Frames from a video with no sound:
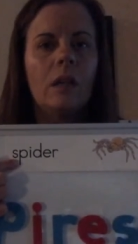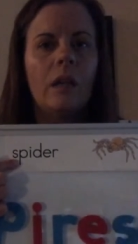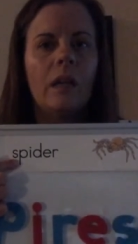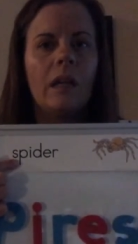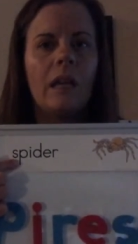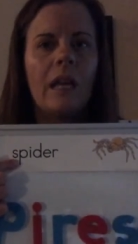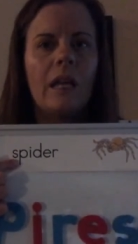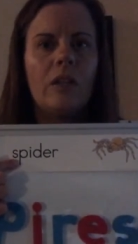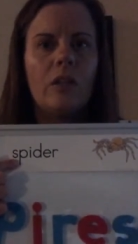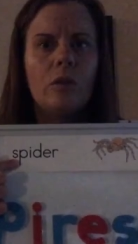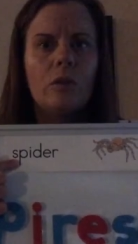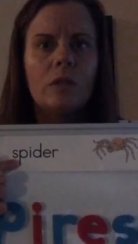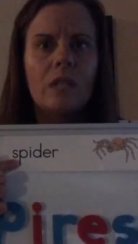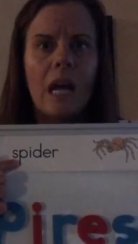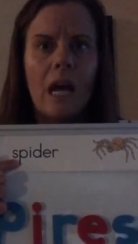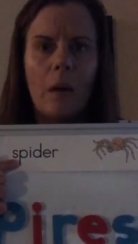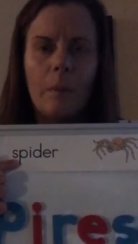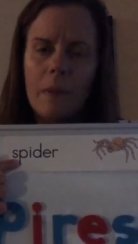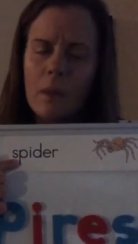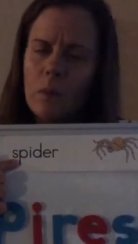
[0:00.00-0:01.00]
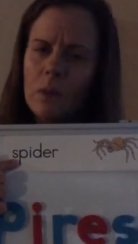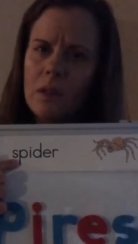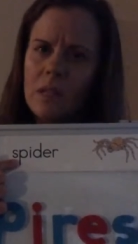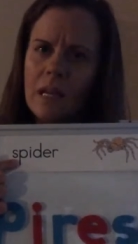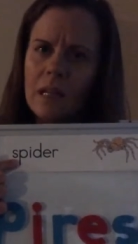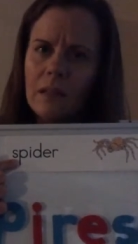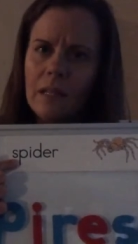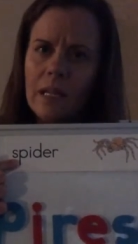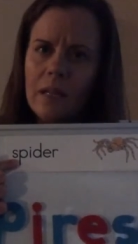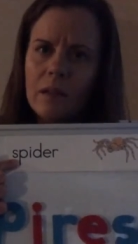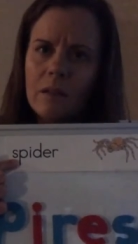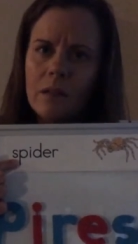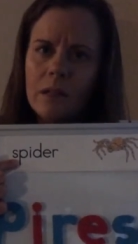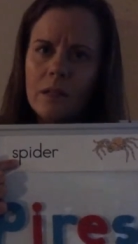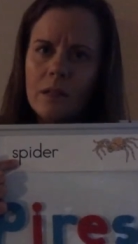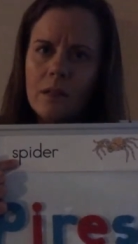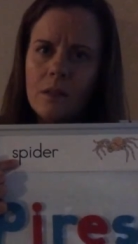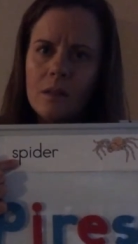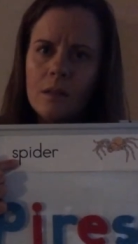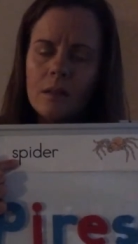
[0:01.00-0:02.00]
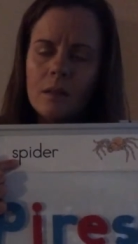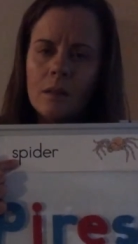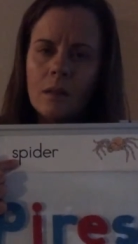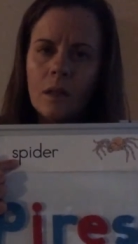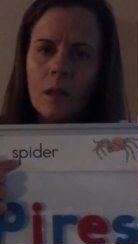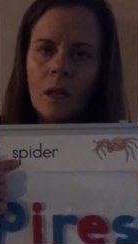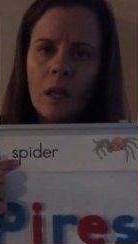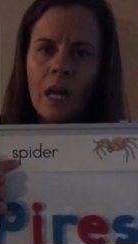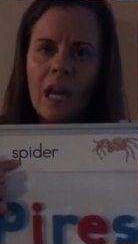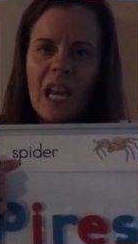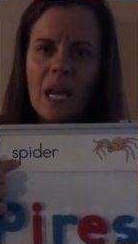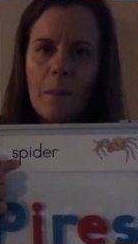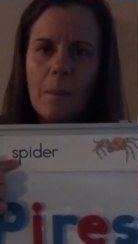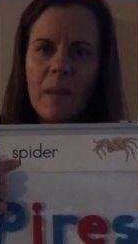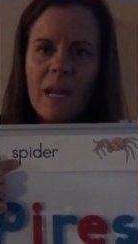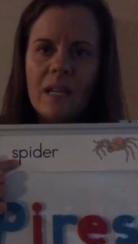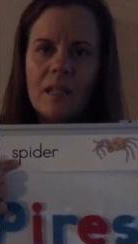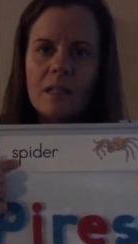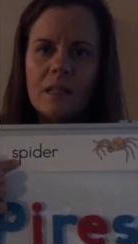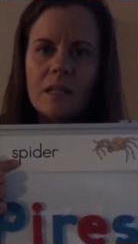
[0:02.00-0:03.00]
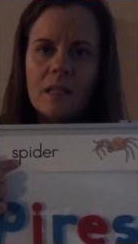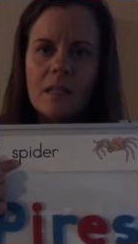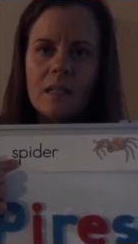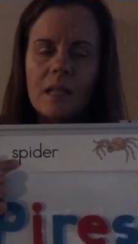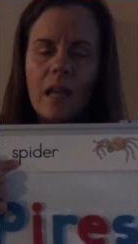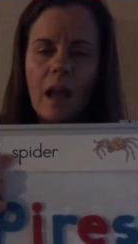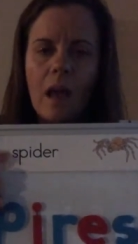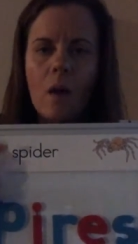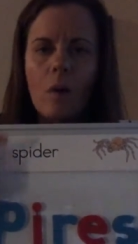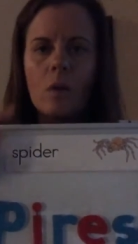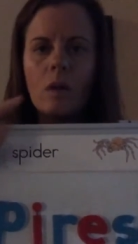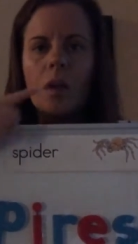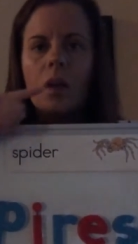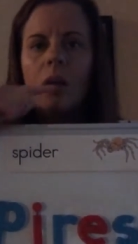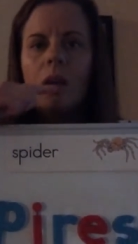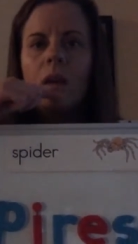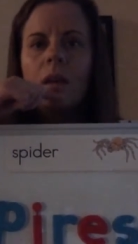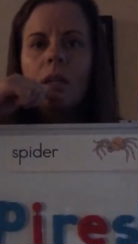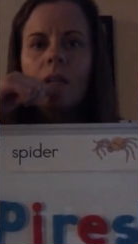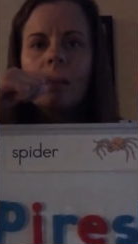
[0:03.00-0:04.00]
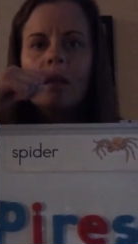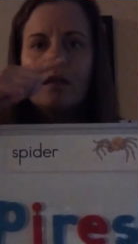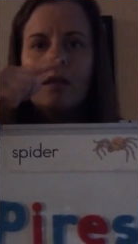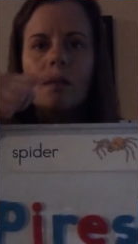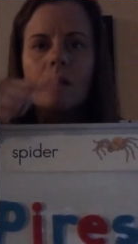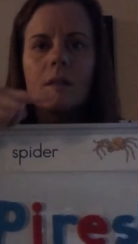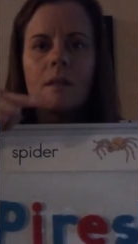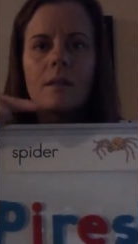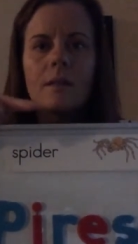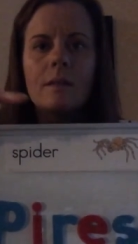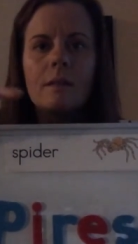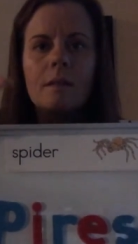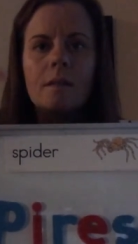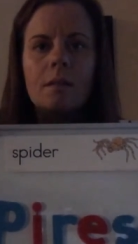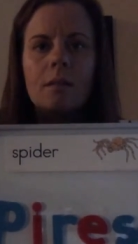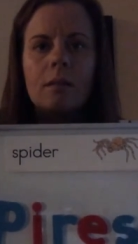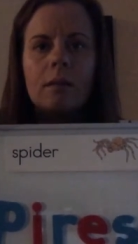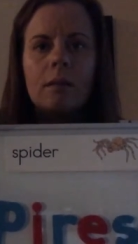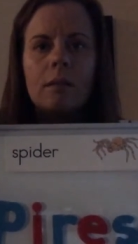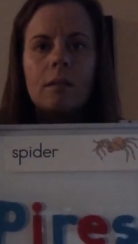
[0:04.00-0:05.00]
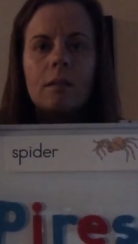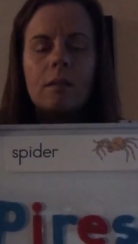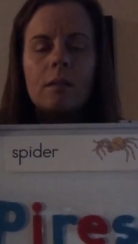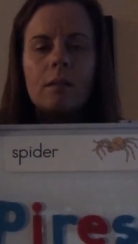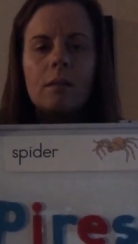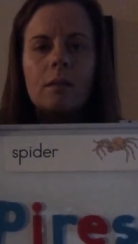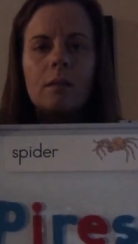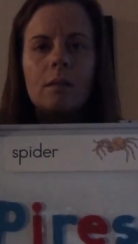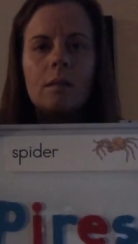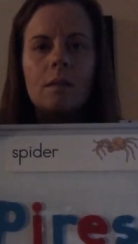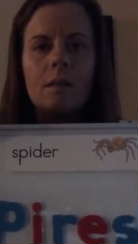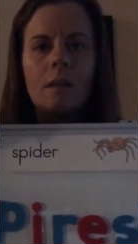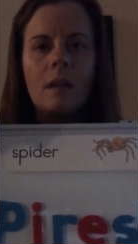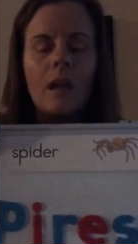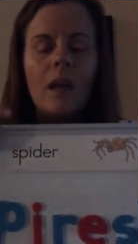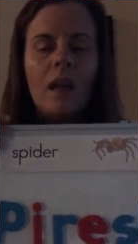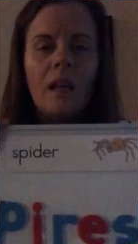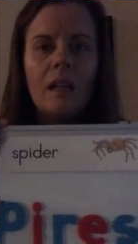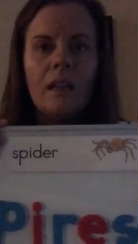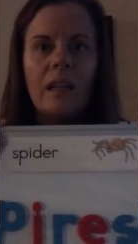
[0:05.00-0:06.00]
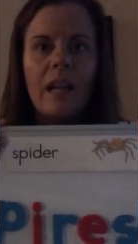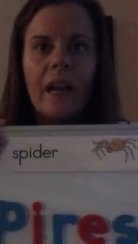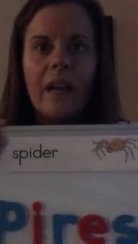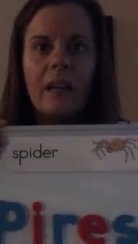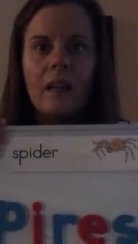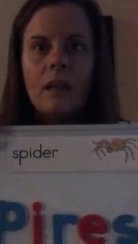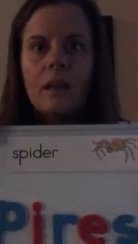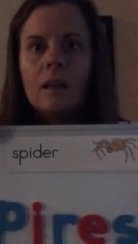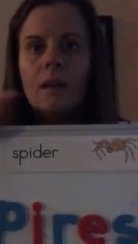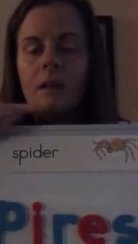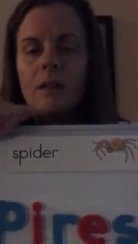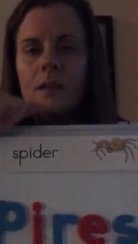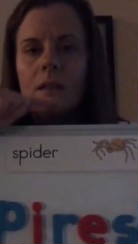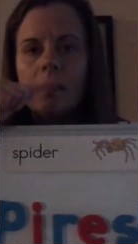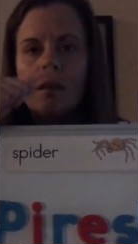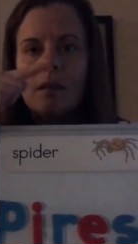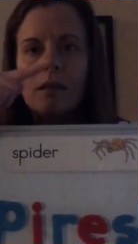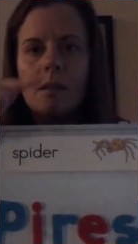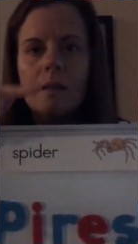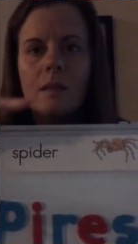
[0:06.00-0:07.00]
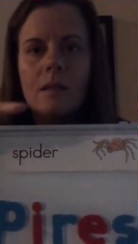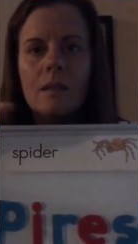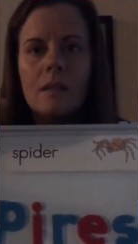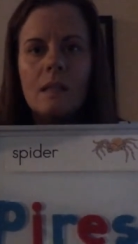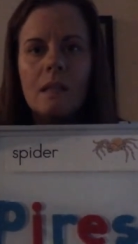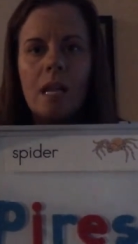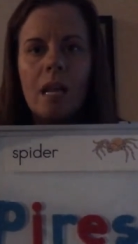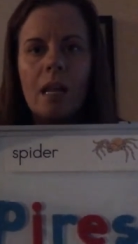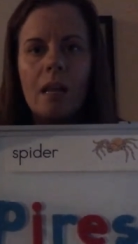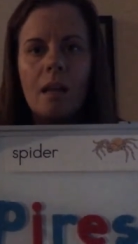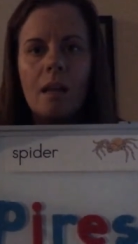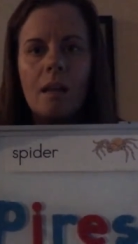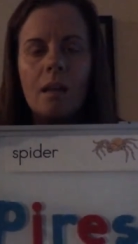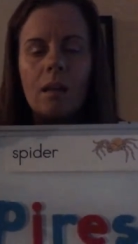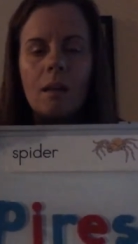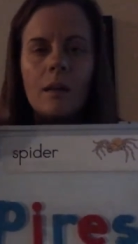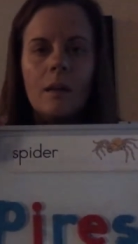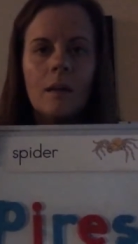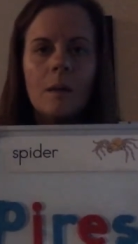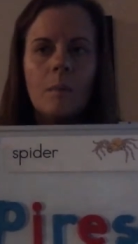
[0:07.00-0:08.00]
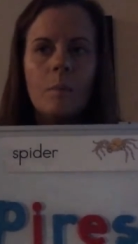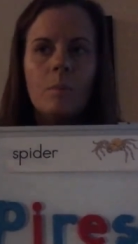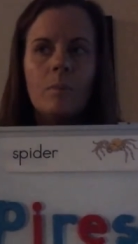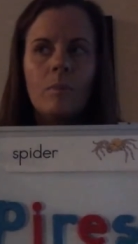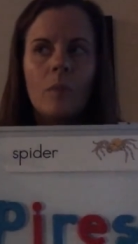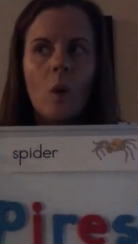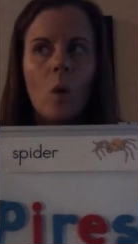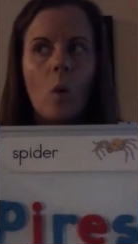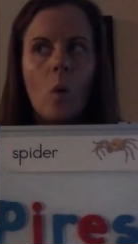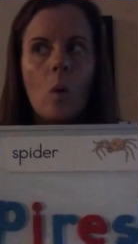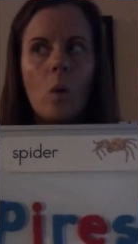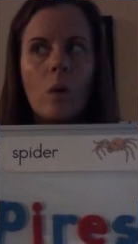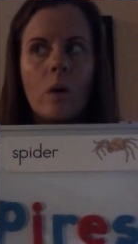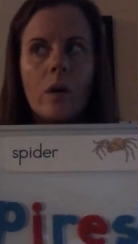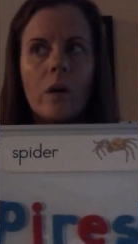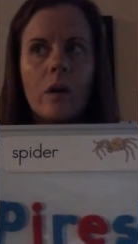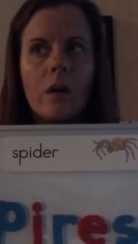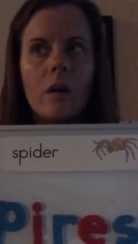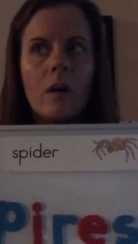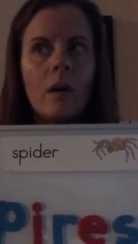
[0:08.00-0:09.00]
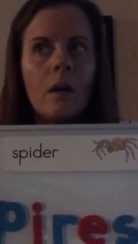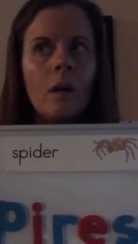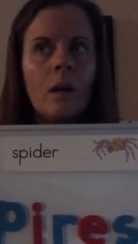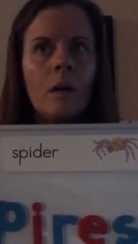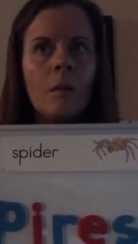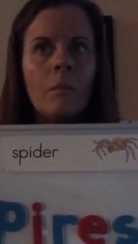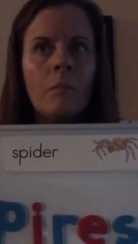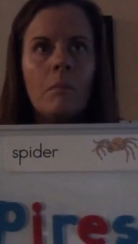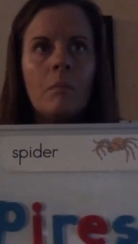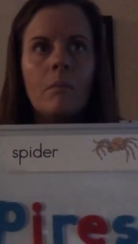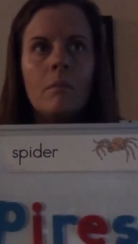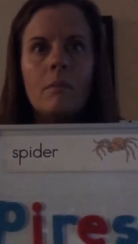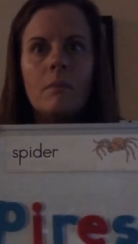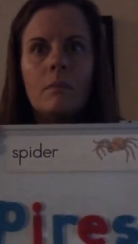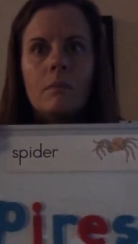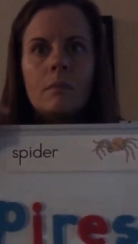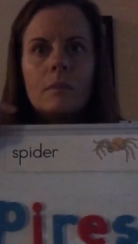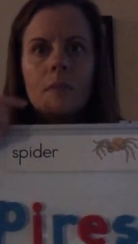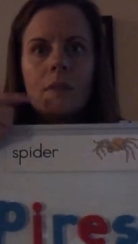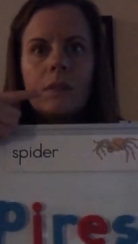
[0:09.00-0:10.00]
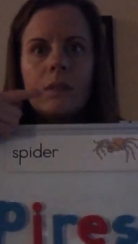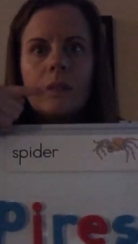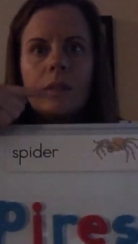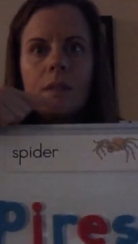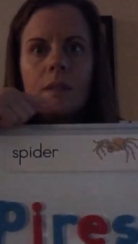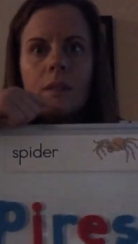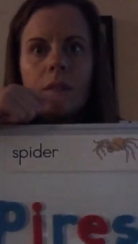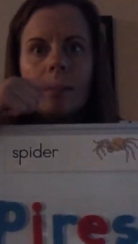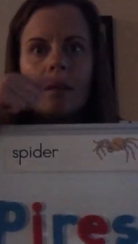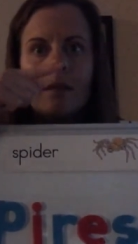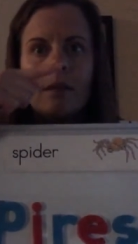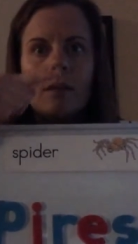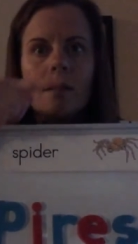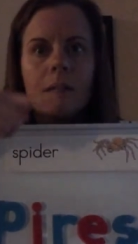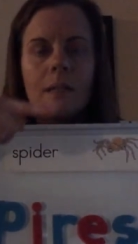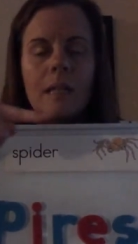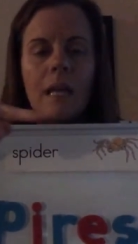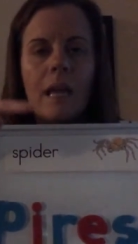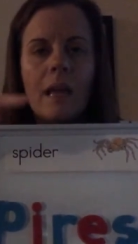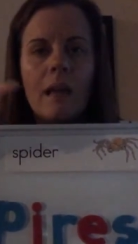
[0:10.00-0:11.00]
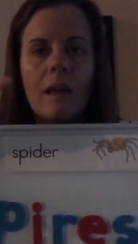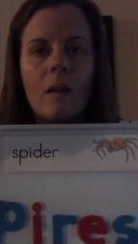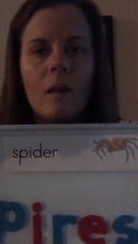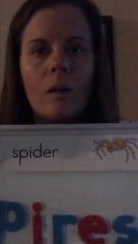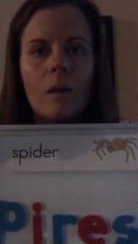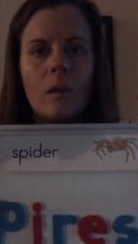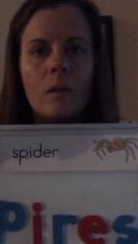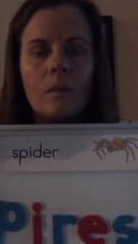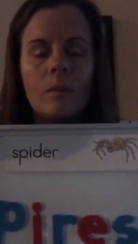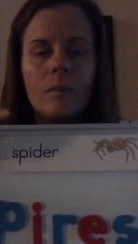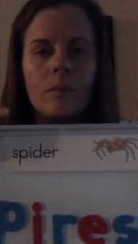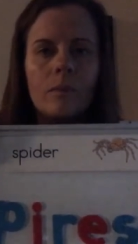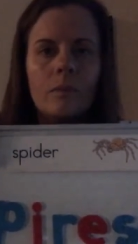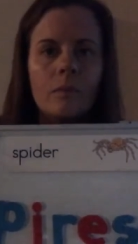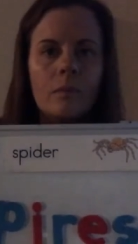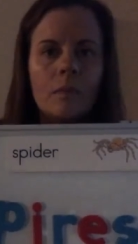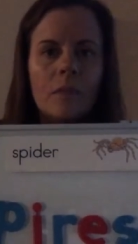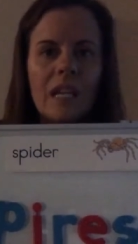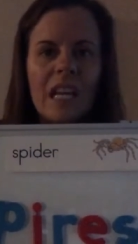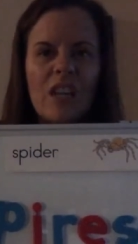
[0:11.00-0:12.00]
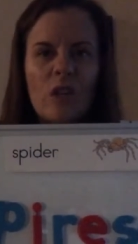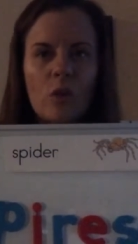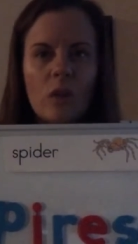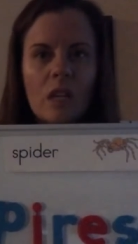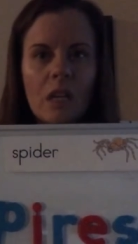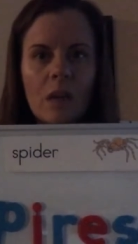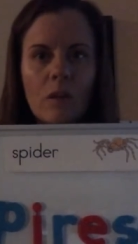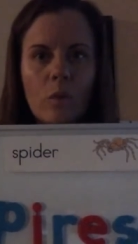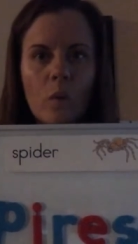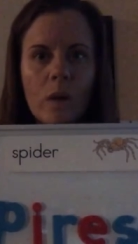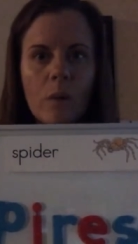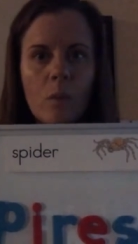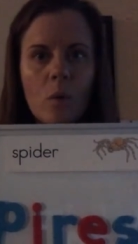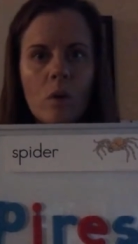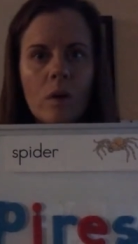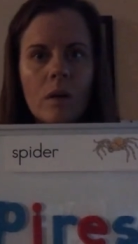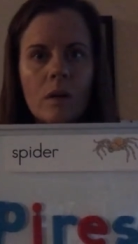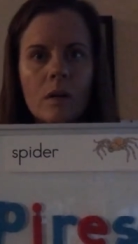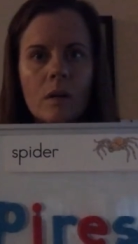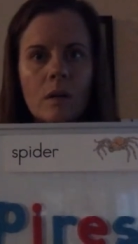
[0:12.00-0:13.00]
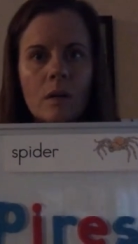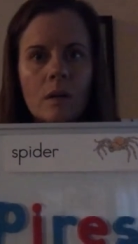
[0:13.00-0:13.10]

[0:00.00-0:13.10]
Can you tell me what that letter is? It makes the sound S, like snake or snail. Can you think of one more?